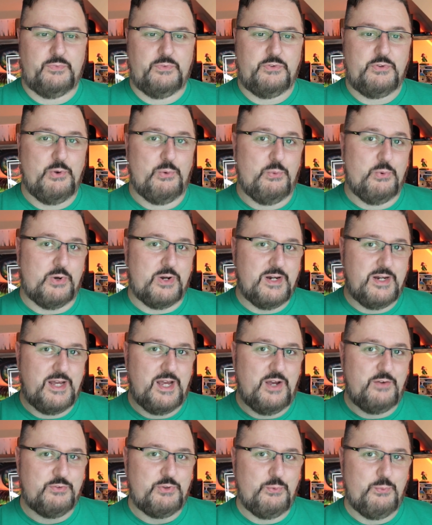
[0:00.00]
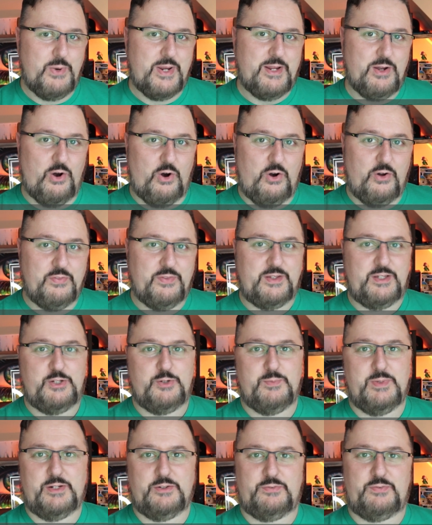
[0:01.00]
So we're gonna have to wait on the
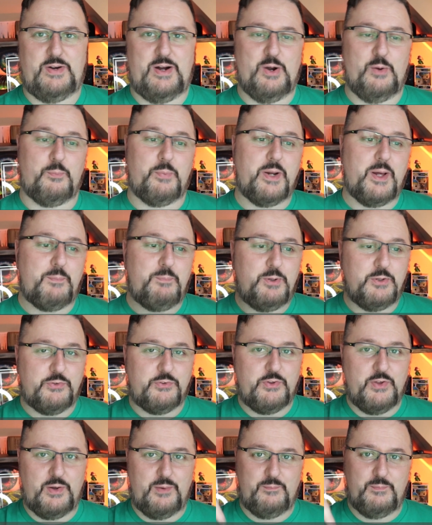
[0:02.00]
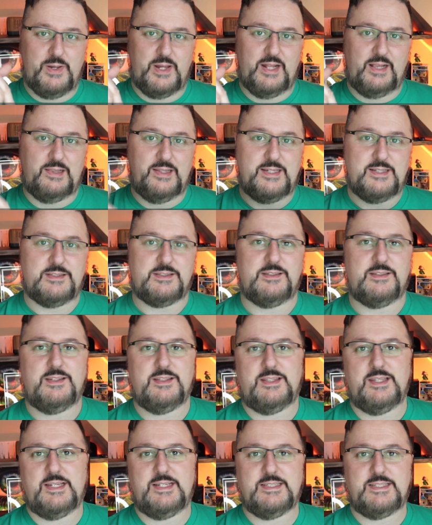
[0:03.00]
humidifier, but I'll put some links to
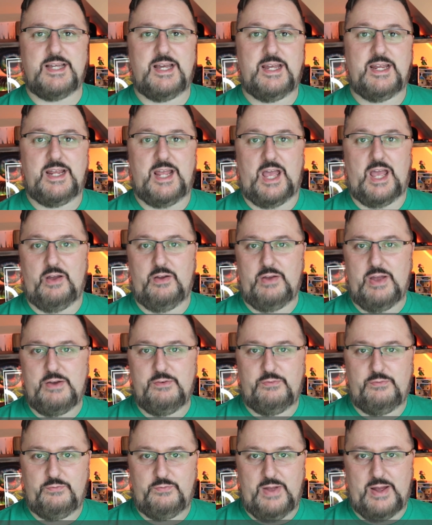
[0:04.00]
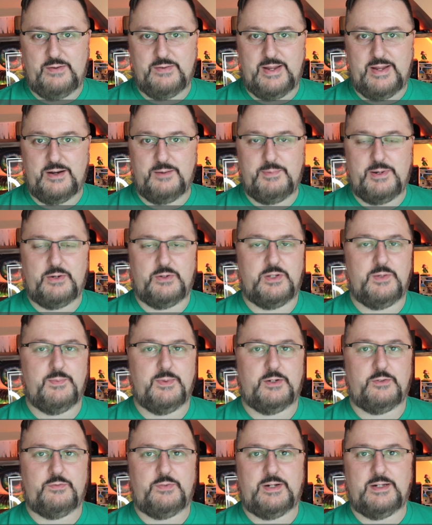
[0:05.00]
things I have found out about
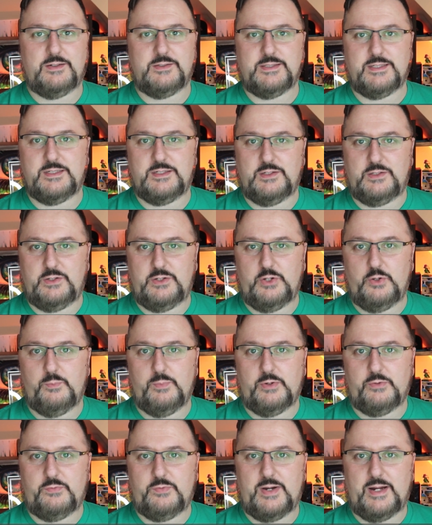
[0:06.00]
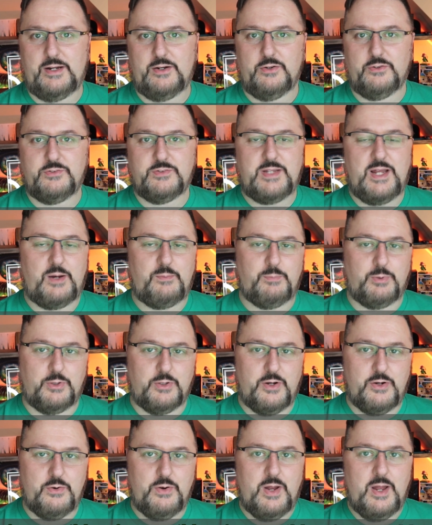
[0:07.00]
humidifiers and dehumidifiers down below